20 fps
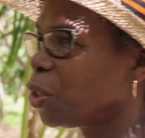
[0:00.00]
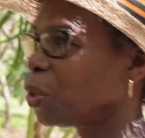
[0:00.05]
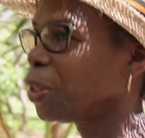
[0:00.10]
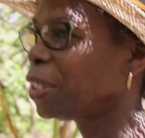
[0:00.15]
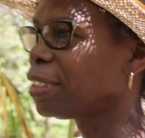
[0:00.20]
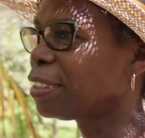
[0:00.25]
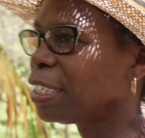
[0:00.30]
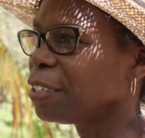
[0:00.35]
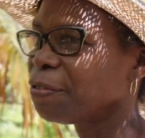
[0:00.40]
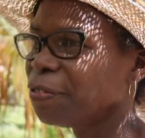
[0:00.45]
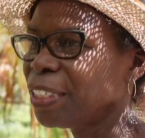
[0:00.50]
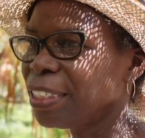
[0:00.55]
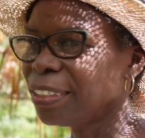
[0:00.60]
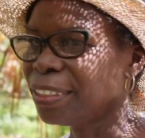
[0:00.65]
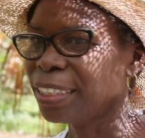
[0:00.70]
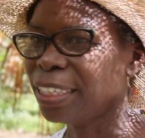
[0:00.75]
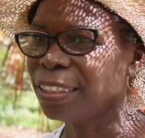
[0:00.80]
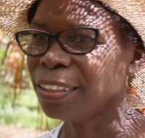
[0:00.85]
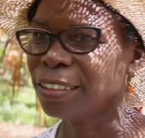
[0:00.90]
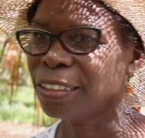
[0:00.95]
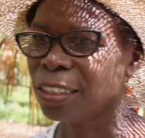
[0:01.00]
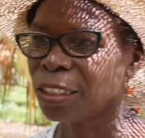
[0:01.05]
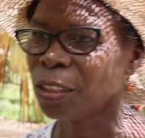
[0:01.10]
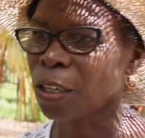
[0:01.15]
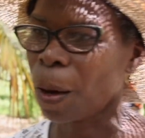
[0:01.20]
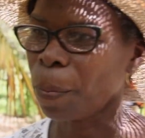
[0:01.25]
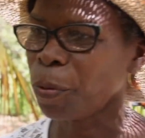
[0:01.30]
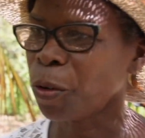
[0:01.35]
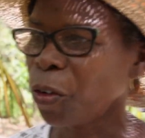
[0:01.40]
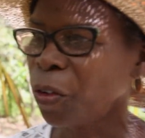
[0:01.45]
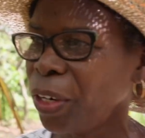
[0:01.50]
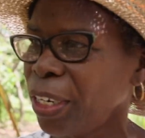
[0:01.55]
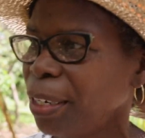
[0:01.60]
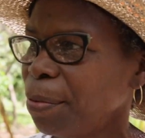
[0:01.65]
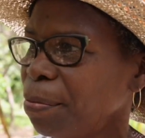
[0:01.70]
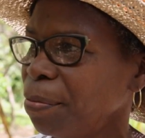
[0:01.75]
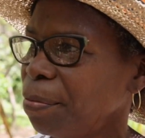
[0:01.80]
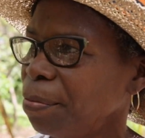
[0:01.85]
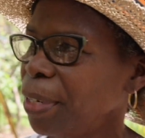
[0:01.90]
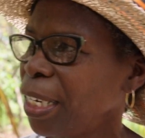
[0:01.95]
know, in St. Vincent, the top 3
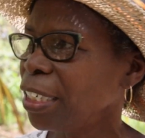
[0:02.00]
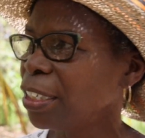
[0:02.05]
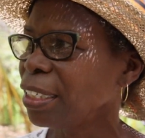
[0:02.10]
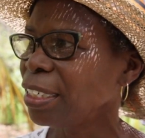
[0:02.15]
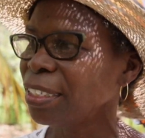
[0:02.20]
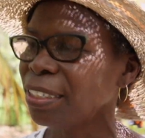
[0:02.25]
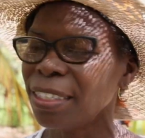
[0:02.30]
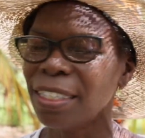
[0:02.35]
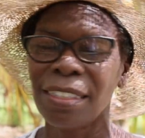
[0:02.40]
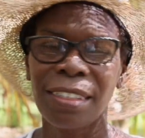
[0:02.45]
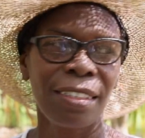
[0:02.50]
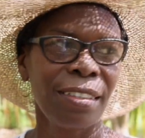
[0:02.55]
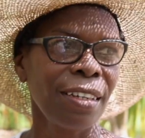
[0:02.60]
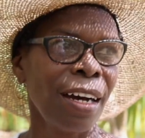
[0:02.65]
major diseases